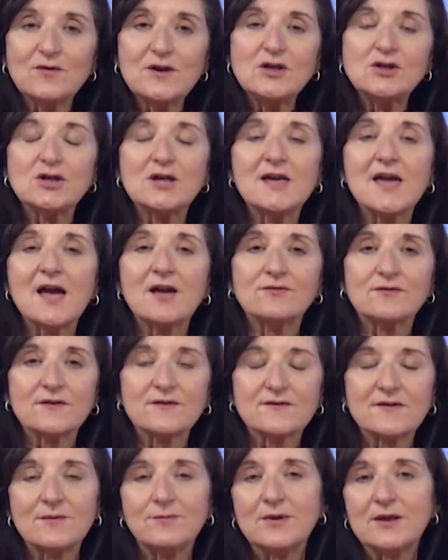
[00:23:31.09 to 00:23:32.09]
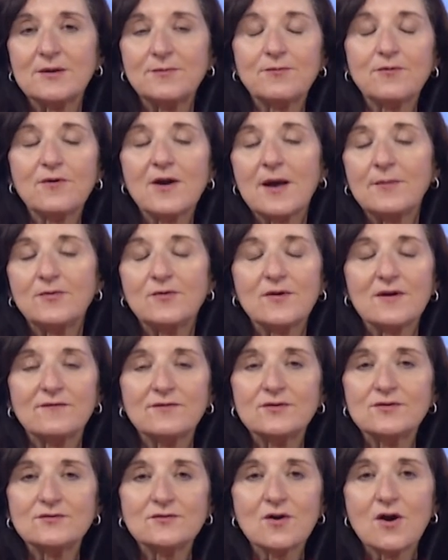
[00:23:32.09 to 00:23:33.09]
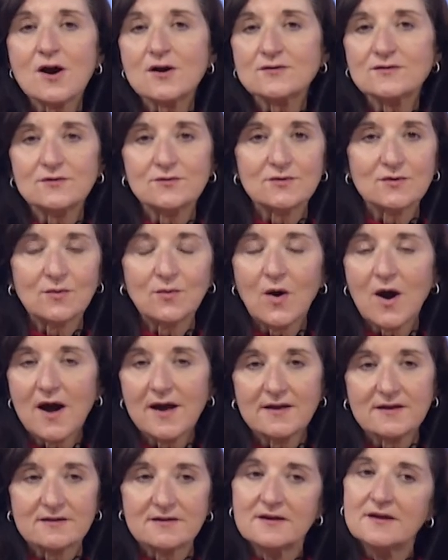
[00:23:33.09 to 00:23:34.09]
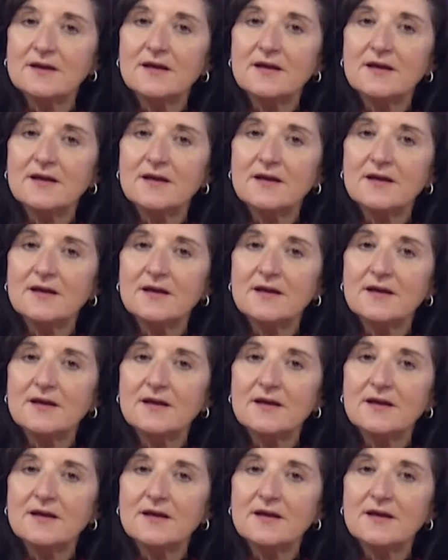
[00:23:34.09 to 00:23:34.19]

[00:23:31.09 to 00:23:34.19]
reaching out to somebody perhaps you haven't talked to in a while,